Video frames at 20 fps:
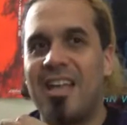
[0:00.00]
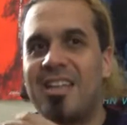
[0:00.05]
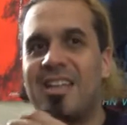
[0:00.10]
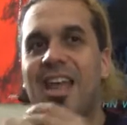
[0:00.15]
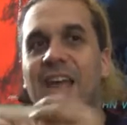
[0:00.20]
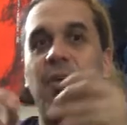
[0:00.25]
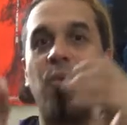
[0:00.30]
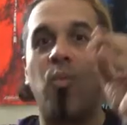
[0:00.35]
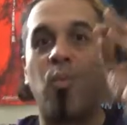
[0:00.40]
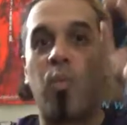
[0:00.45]

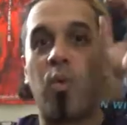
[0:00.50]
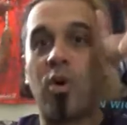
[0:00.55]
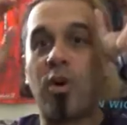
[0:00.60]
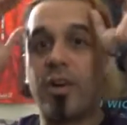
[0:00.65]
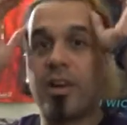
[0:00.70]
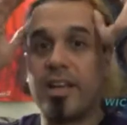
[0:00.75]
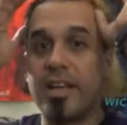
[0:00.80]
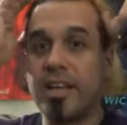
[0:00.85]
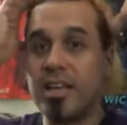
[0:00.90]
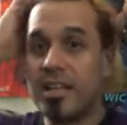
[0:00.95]
they
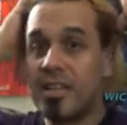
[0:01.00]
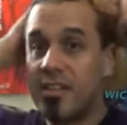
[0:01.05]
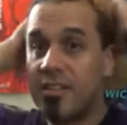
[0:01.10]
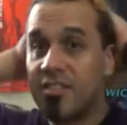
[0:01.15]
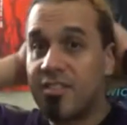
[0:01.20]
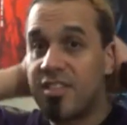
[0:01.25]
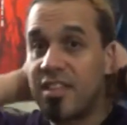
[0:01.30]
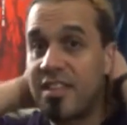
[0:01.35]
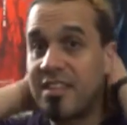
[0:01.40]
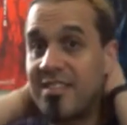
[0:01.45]
work in the
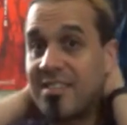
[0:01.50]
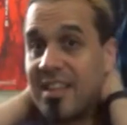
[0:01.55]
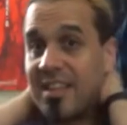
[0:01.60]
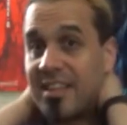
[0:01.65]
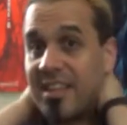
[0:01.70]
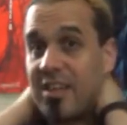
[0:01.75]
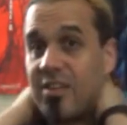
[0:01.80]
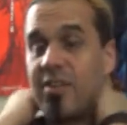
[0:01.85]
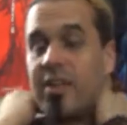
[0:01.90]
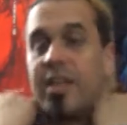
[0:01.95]
scenes
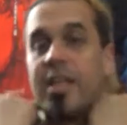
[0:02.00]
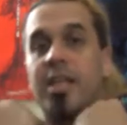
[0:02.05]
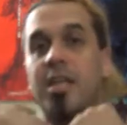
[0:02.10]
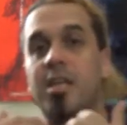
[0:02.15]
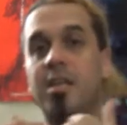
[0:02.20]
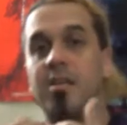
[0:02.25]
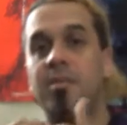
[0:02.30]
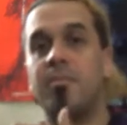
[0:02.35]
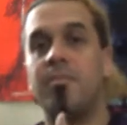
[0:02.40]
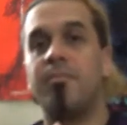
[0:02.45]
that they're
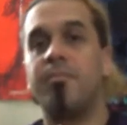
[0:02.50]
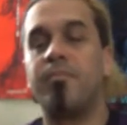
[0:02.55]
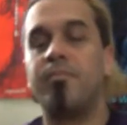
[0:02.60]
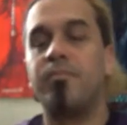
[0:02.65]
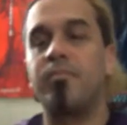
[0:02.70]
in.